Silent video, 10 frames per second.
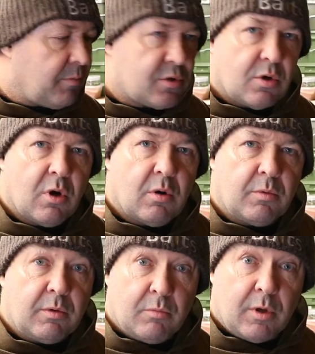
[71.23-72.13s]
So
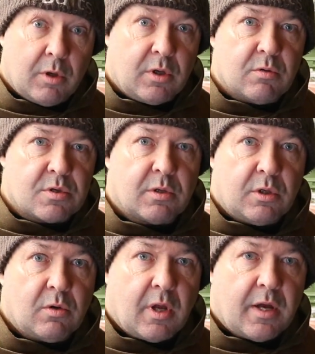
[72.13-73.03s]
we're going to
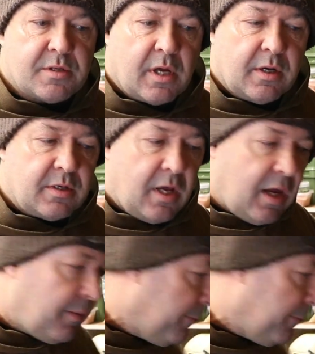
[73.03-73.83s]
utilise that today.